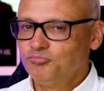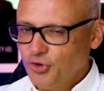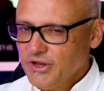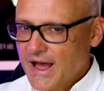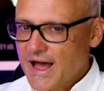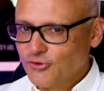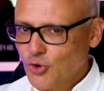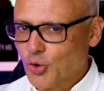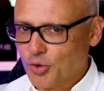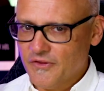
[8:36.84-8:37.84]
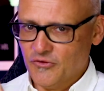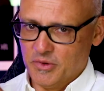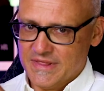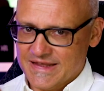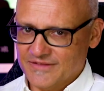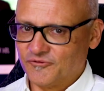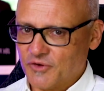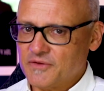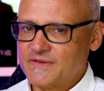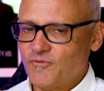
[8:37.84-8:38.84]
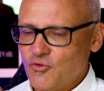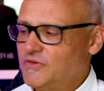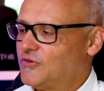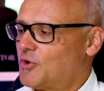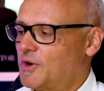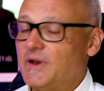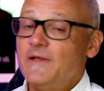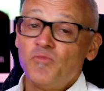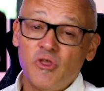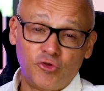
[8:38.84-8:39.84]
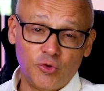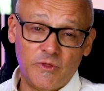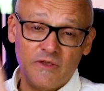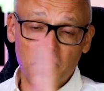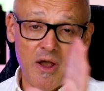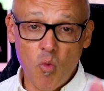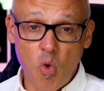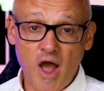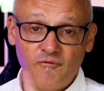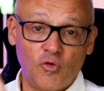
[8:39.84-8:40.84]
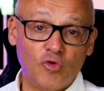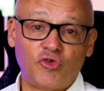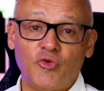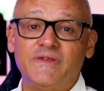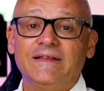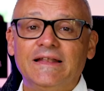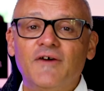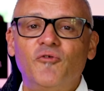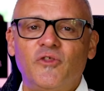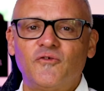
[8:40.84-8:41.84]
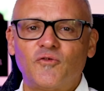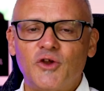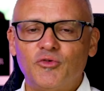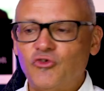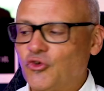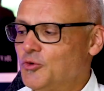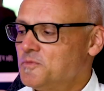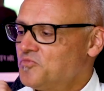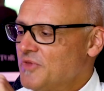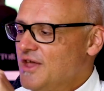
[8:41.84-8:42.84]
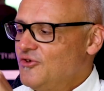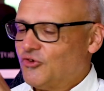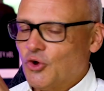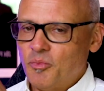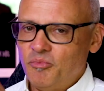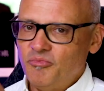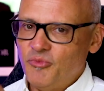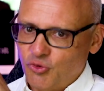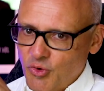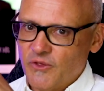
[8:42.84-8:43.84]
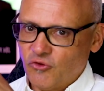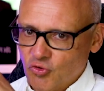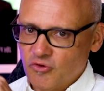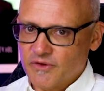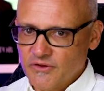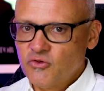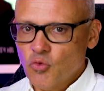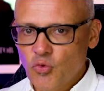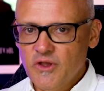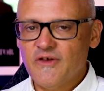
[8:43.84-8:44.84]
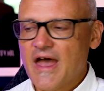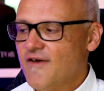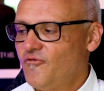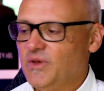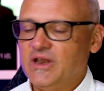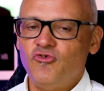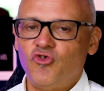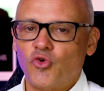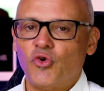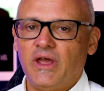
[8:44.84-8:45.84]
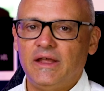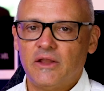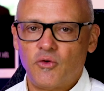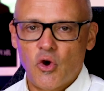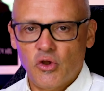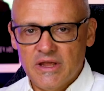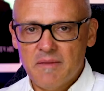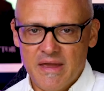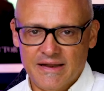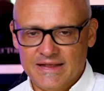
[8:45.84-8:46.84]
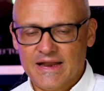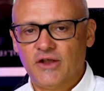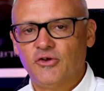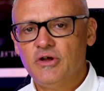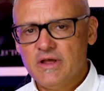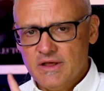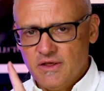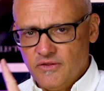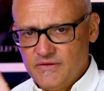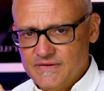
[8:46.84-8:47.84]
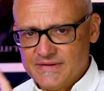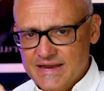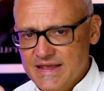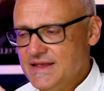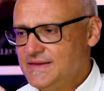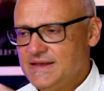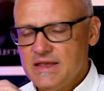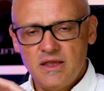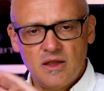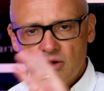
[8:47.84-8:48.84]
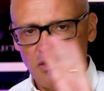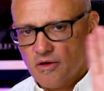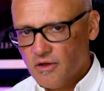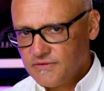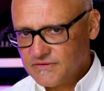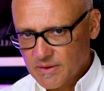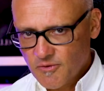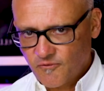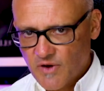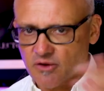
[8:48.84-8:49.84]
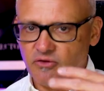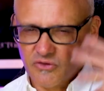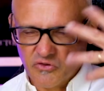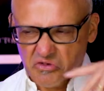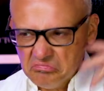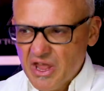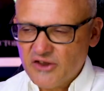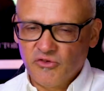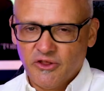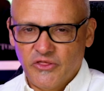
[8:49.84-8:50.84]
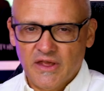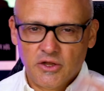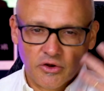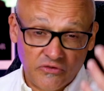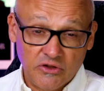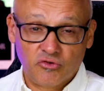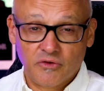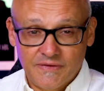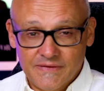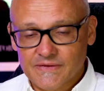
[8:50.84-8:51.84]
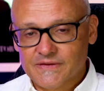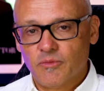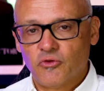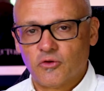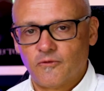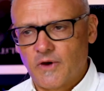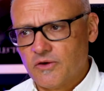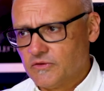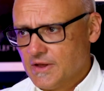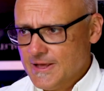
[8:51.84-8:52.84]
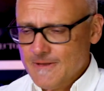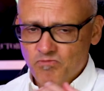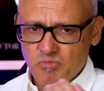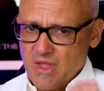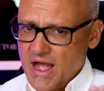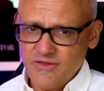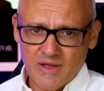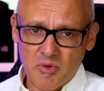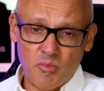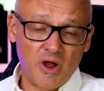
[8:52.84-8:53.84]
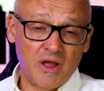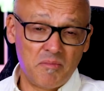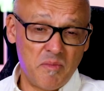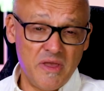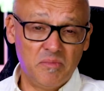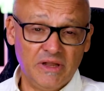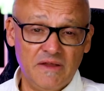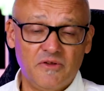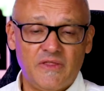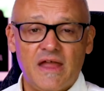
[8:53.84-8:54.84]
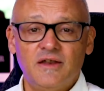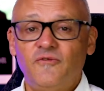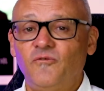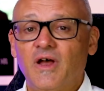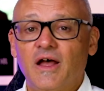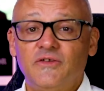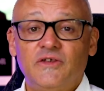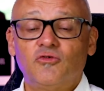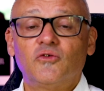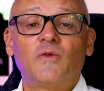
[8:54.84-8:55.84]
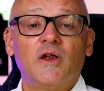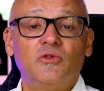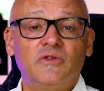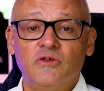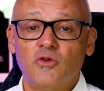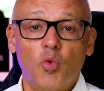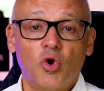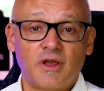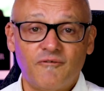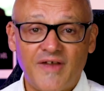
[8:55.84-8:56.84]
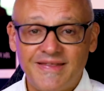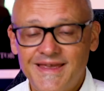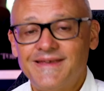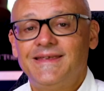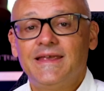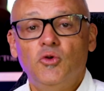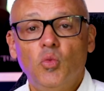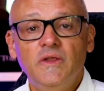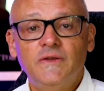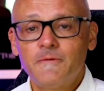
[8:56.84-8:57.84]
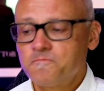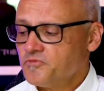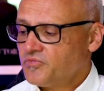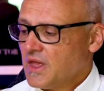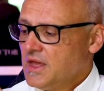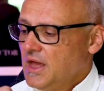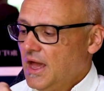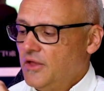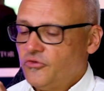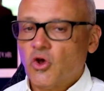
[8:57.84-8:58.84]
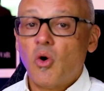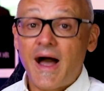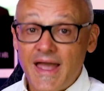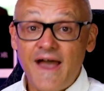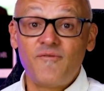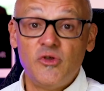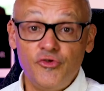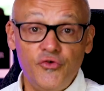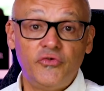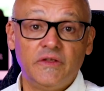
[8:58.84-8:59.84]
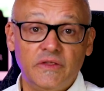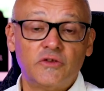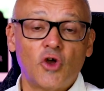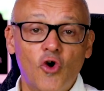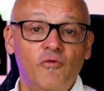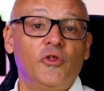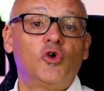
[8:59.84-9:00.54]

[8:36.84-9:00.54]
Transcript: pretty hardcore on this particular fragrance. I've used this quite a bit. Truth is, my wife also is in love with this fragrance too. So between the two of us, we have been enjoying NEROLI MEDITERRANEO. This is an easy summer fragrance because you naturally think, you know, citrus is the summer sort of fragrance. I'm a big believer that citrus fragrances work fantastic in winter. And so I have been using this over